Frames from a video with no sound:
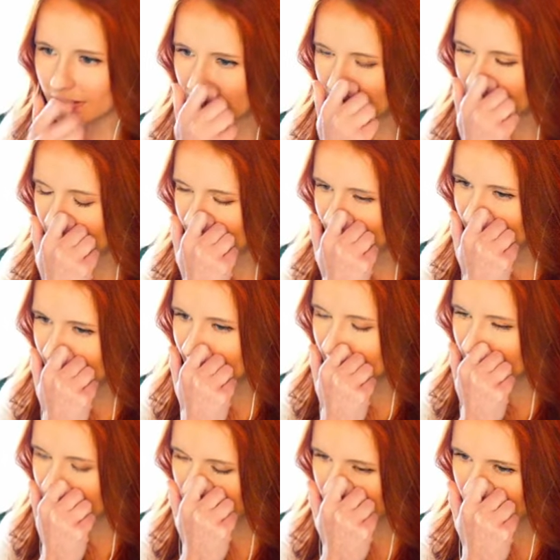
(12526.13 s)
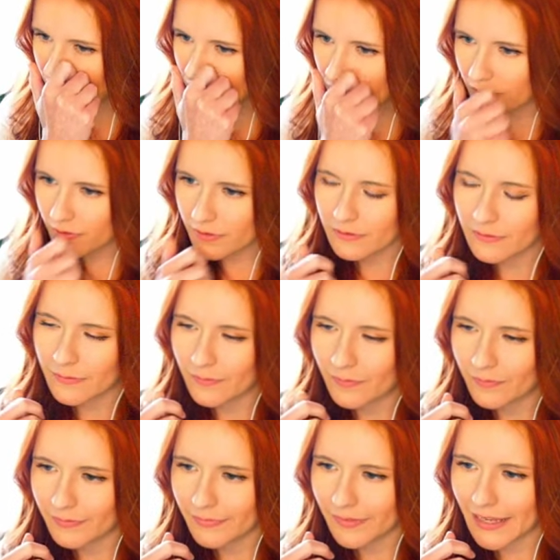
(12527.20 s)
Uh, so
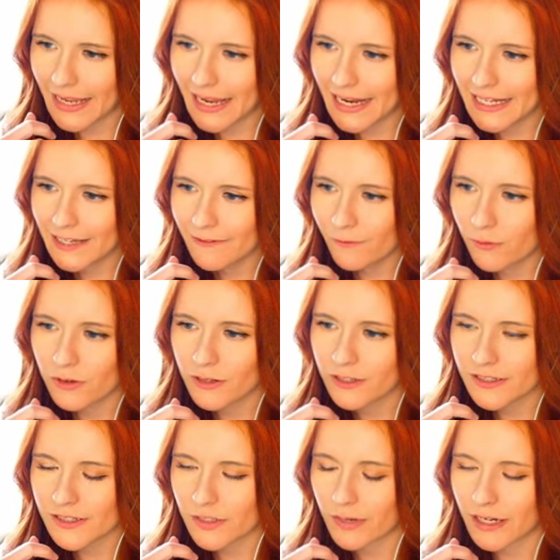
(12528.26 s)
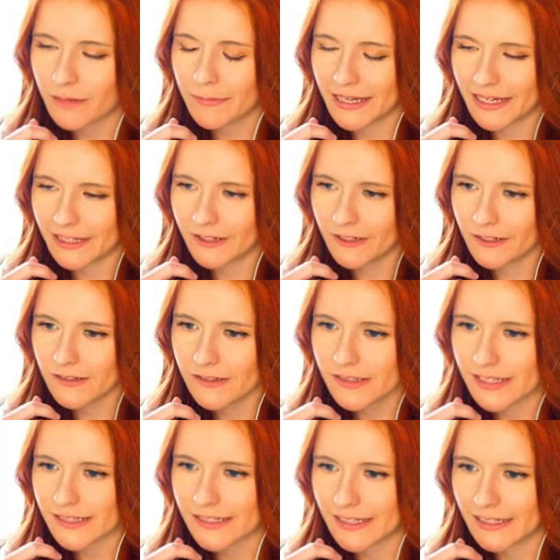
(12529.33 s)
84 square meters
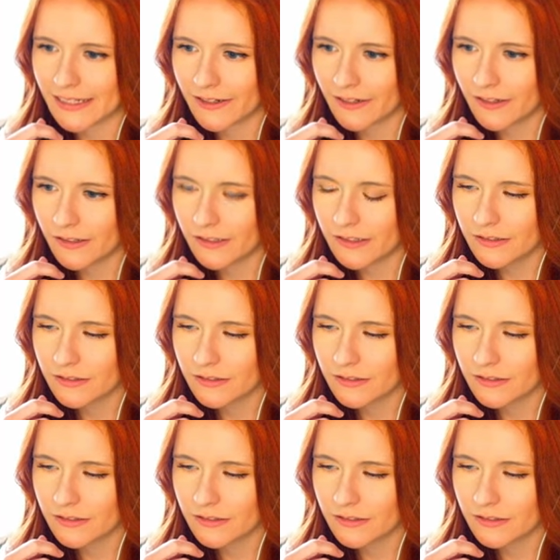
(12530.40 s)
is in here.